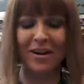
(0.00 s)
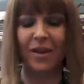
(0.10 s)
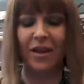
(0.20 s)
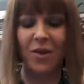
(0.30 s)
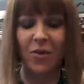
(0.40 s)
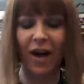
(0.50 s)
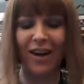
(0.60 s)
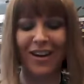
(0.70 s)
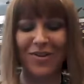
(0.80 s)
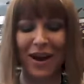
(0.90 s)
And I'm like, it's
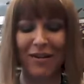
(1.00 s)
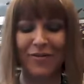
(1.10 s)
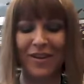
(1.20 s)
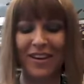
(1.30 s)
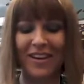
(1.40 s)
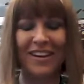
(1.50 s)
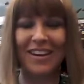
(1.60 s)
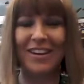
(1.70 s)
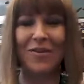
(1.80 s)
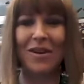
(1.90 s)
okay, you have,
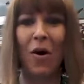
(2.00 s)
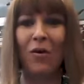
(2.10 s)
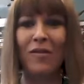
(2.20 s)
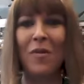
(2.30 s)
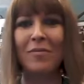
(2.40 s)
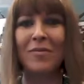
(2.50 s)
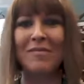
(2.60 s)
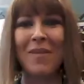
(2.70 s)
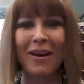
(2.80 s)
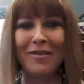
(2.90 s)
an overwhelming
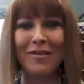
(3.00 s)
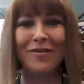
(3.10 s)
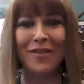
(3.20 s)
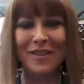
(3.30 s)
amount of